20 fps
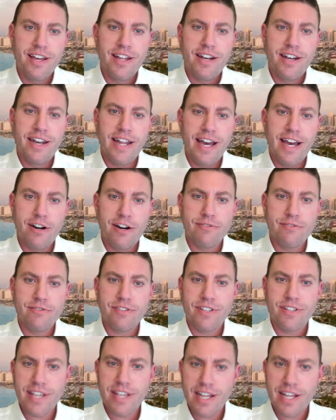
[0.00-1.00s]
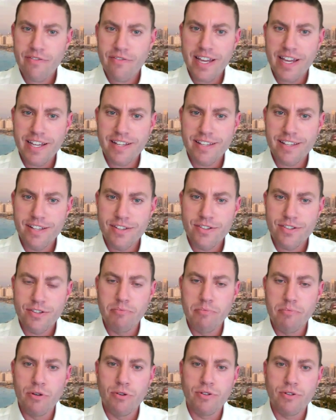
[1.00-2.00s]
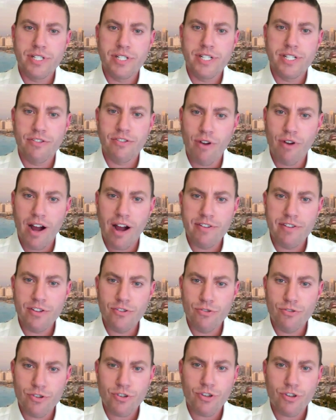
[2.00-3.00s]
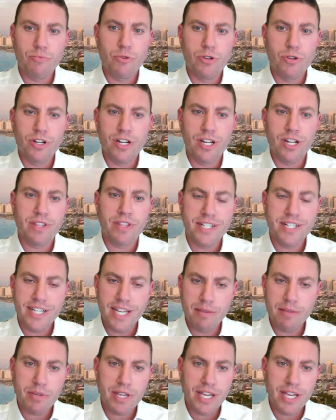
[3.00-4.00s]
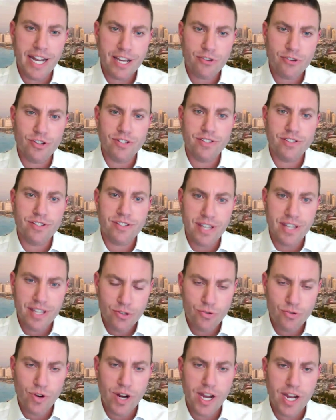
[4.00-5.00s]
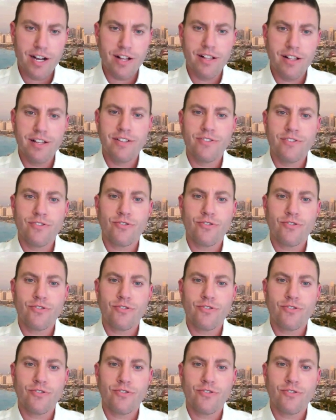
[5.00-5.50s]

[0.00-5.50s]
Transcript: Now, the ZFA exists to build a thriving Jewish community with a deep connection to Israel,